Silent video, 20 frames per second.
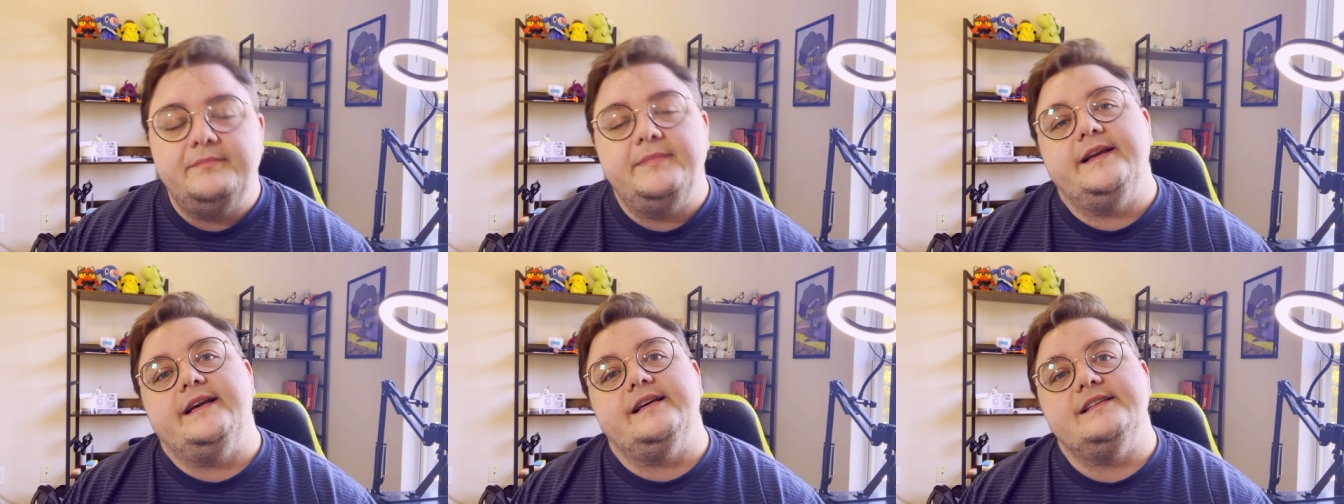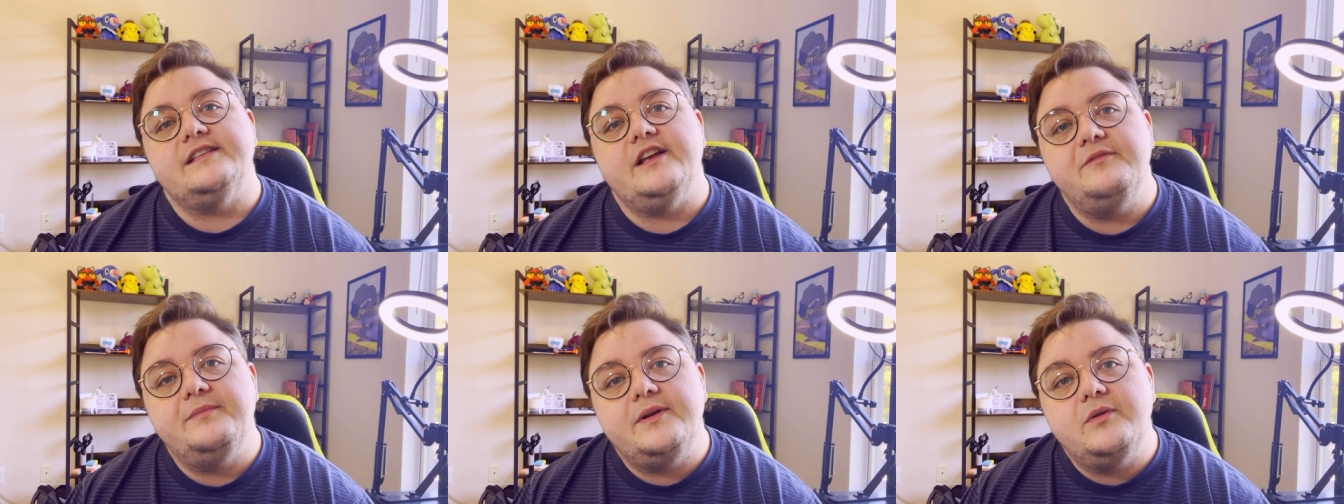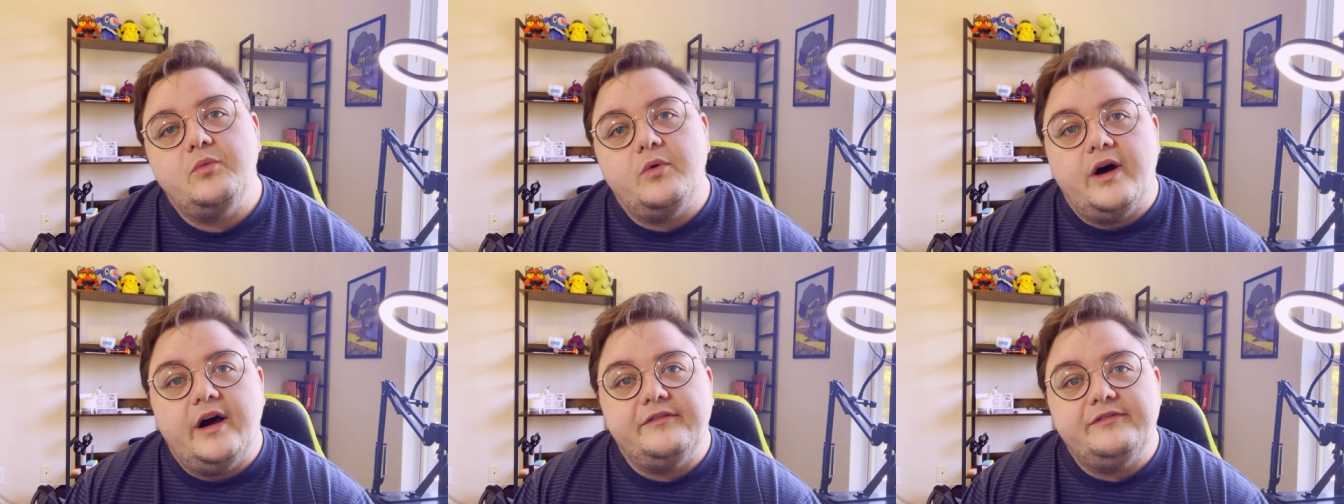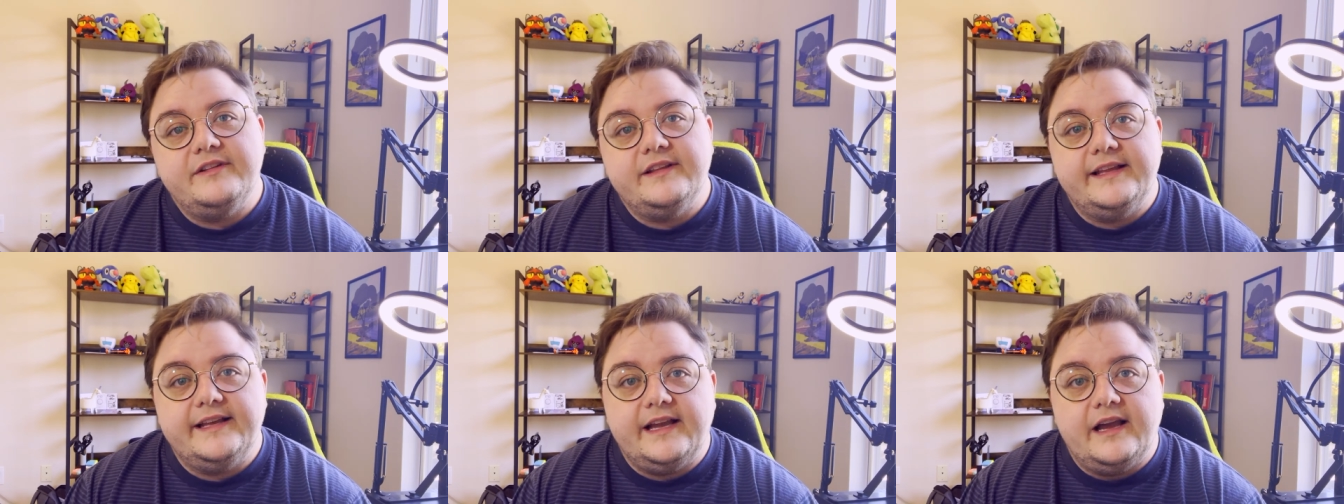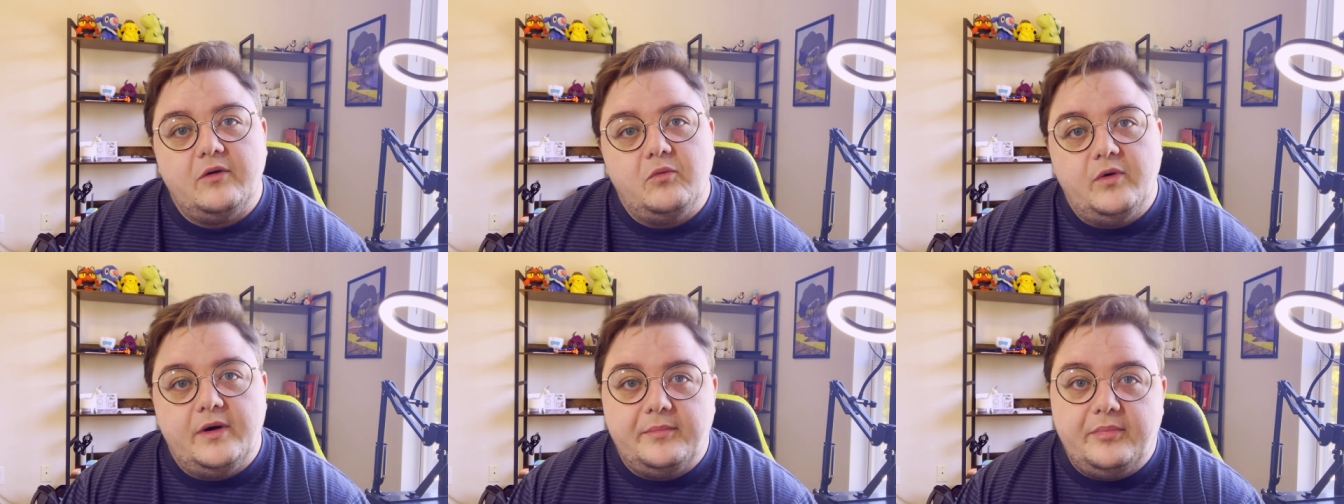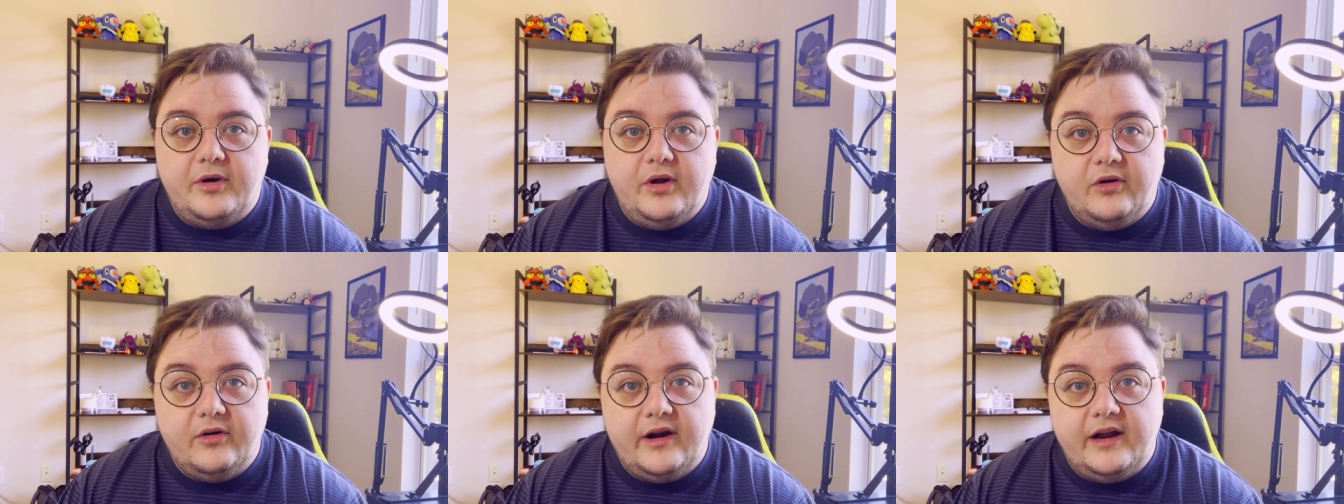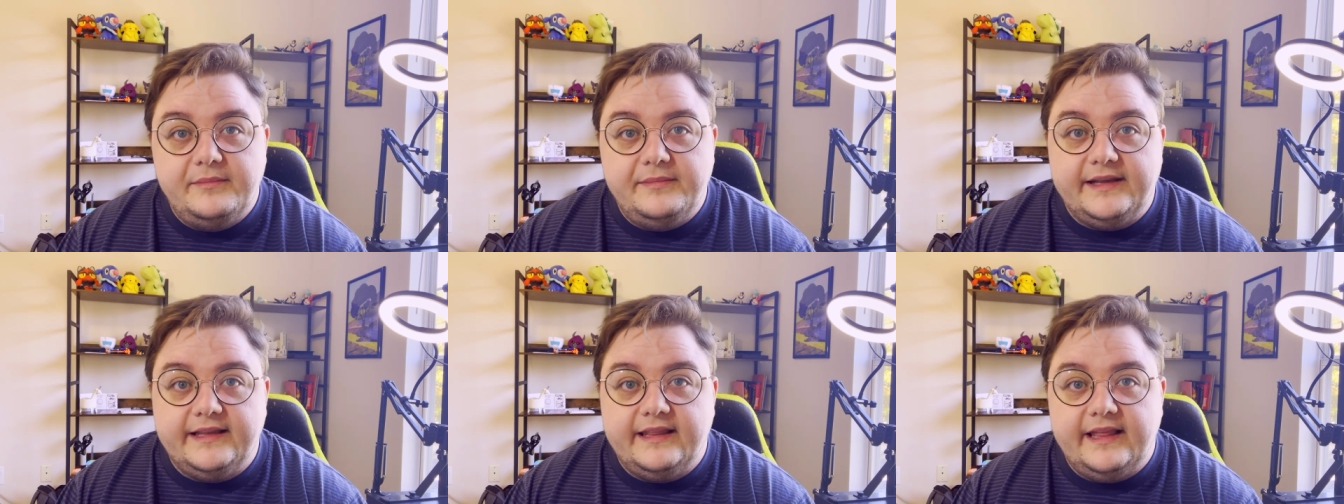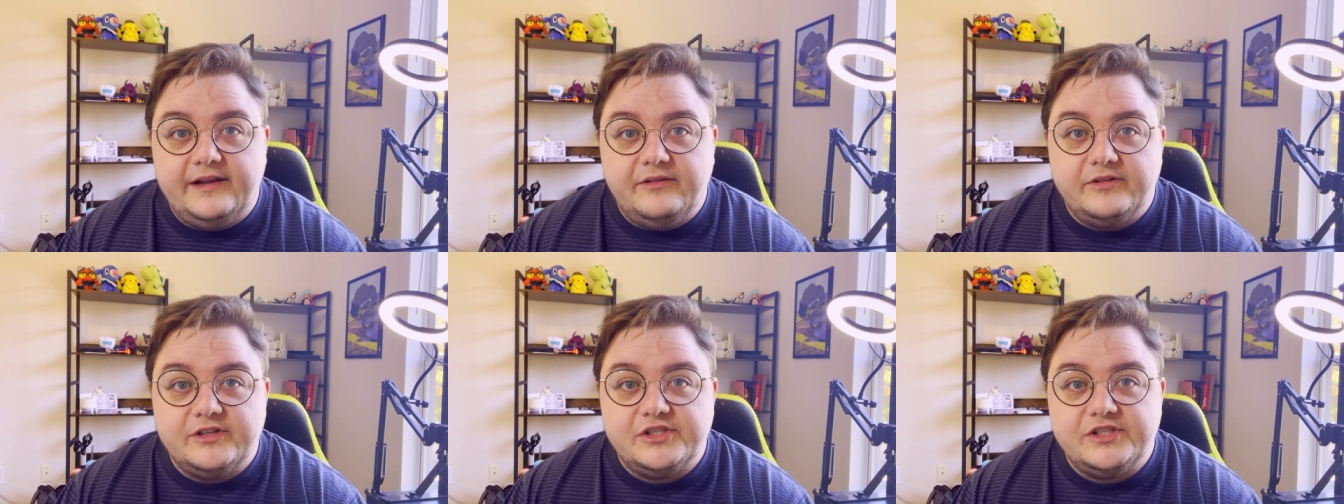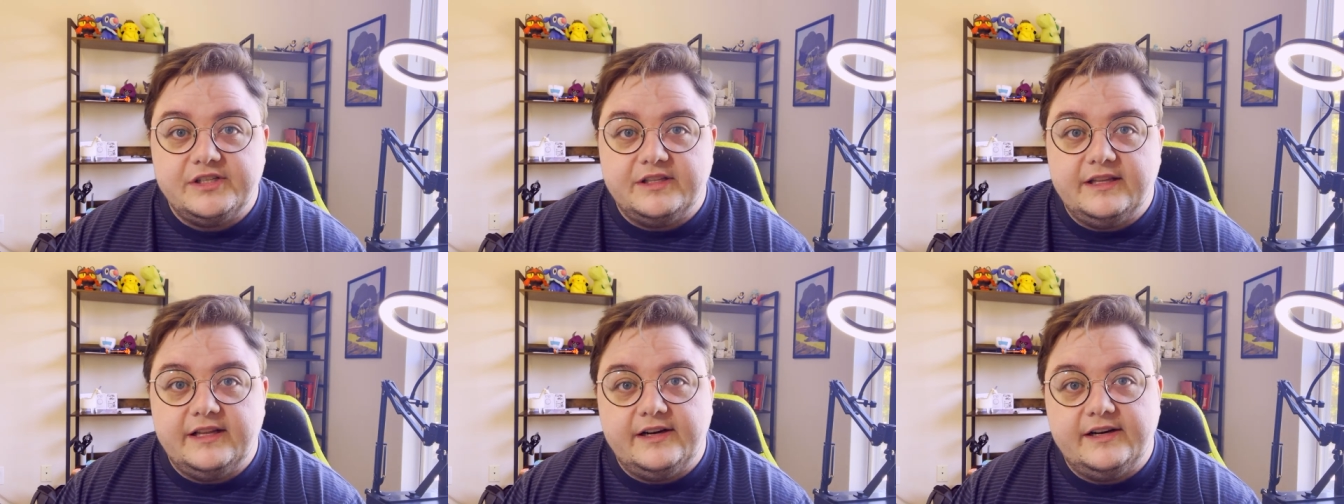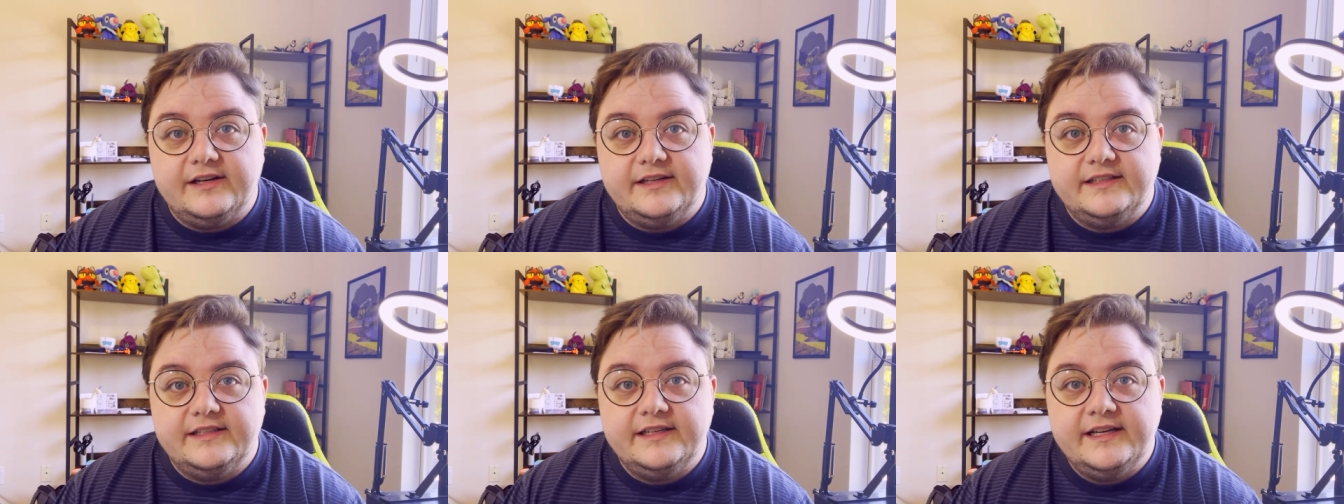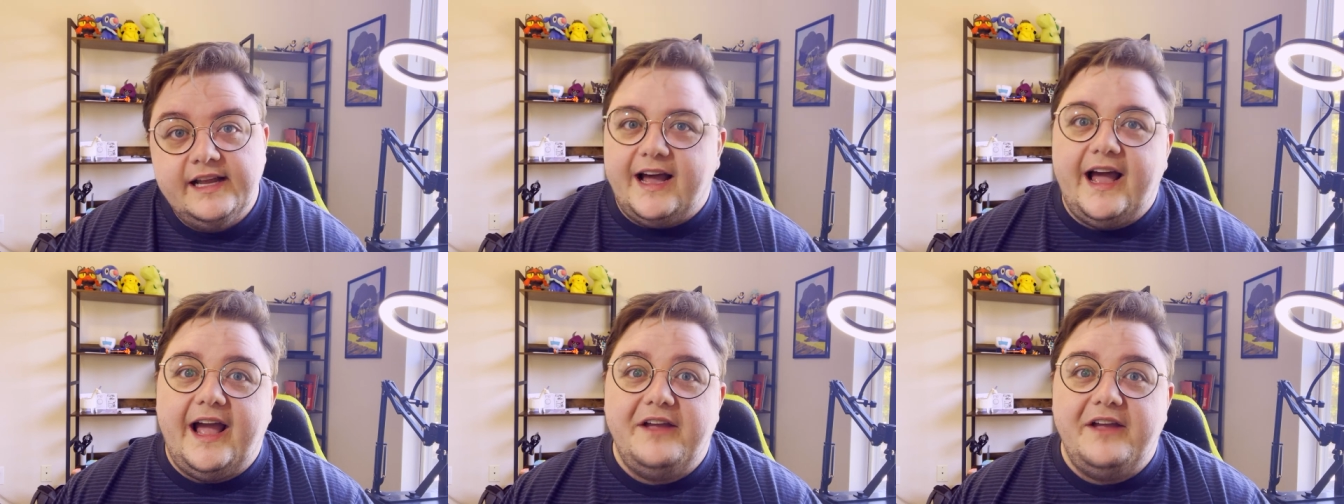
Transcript: Because I've been waffling on what programming language to learn,